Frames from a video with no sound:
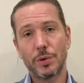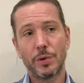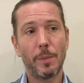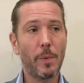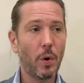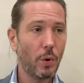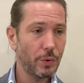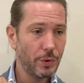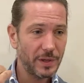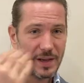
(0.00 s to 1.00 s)
The more
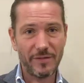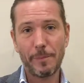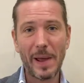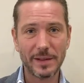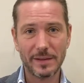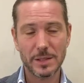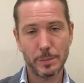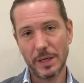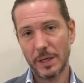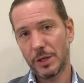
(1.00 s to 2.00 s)
you give back this
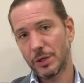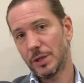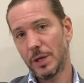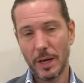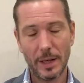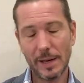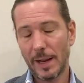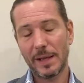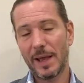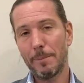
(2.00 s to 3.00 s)
bad energy and
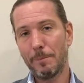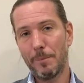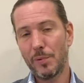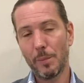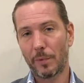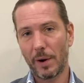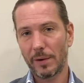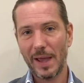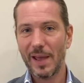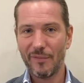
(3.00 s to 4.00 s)
like a boomerang
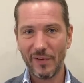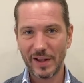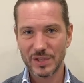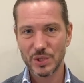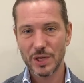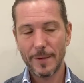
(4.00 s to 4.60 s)
effects.